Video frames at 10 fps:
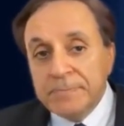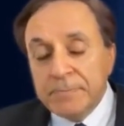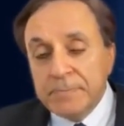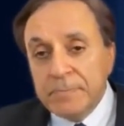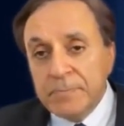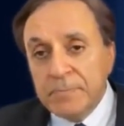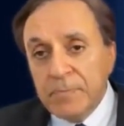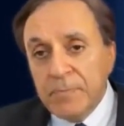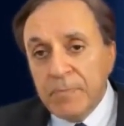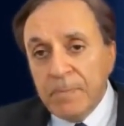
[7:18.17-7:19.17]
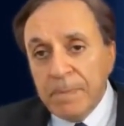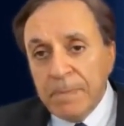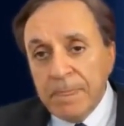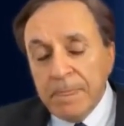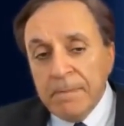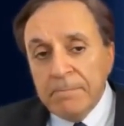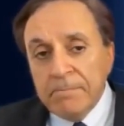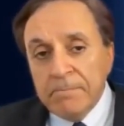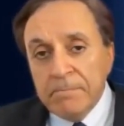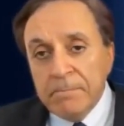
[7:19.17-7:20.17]

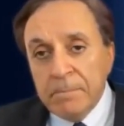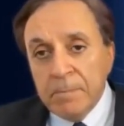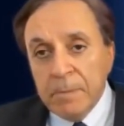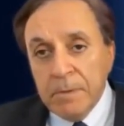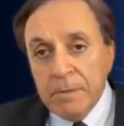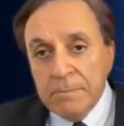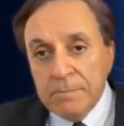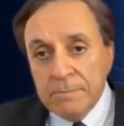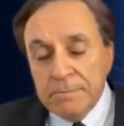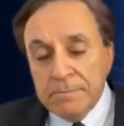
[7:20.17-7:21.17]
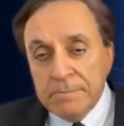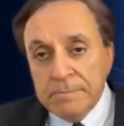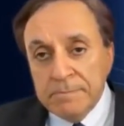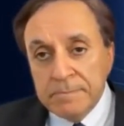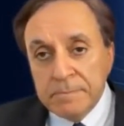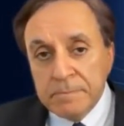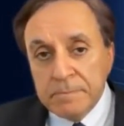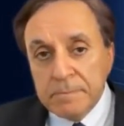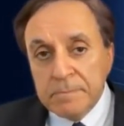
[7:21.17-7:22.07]
(silent)